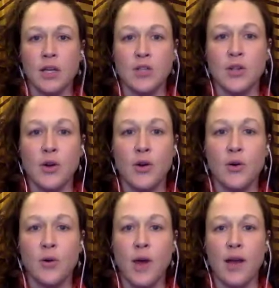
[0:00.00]

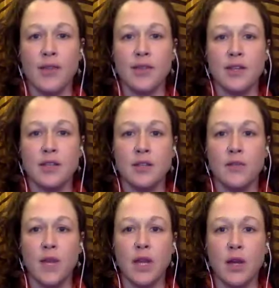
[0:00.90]
So, this
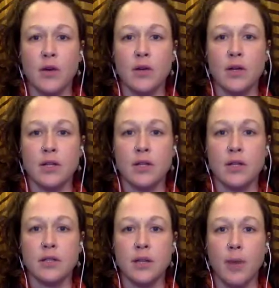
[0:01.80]
video
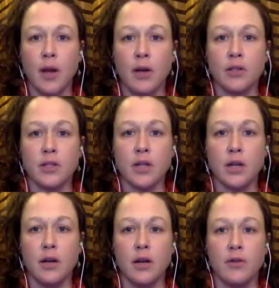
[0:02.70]
is a
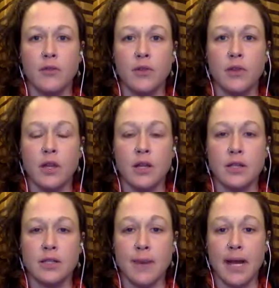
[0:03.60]
part of
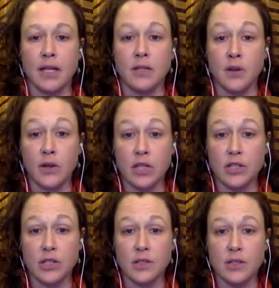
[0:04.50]
the Somatics
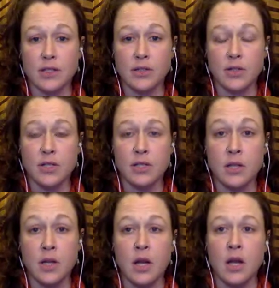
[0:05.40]
Foundations
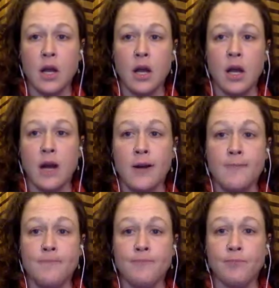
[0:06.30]
series.
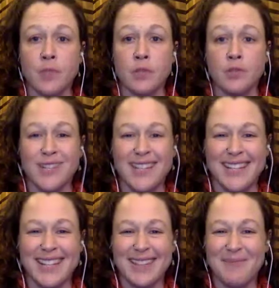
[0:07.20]

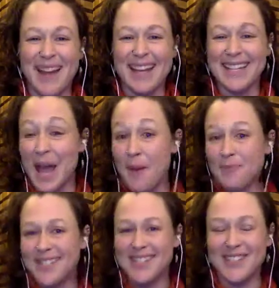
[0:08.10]
My
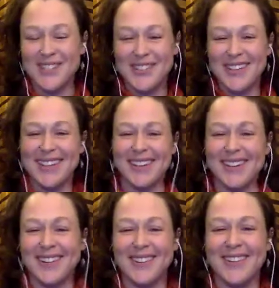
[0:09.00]
attempt to
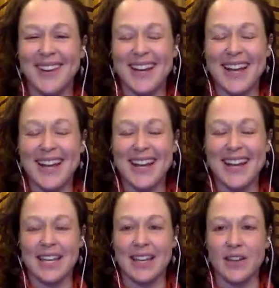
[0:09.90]
organize
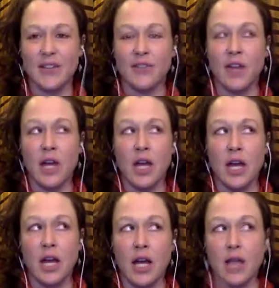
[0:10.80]
and give
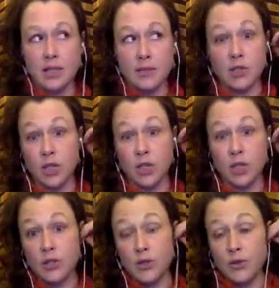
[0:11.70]
some
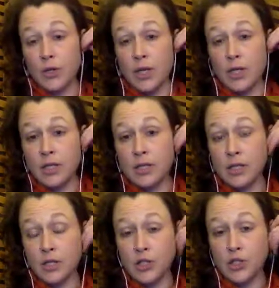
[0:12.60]
structure to this
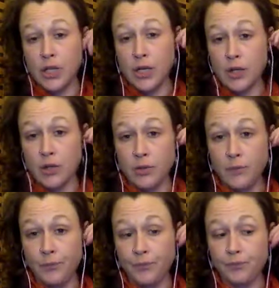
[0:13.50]
channel